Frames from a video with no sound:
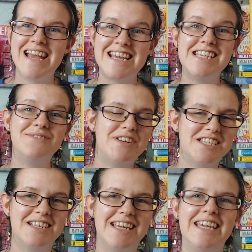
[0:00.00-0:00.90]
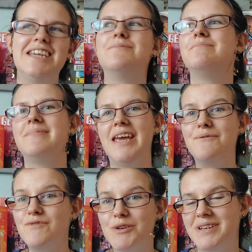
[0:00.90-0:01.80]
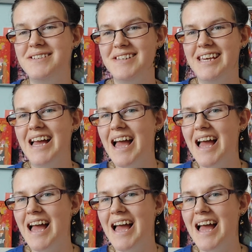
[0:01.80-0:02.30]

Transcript: individually influencing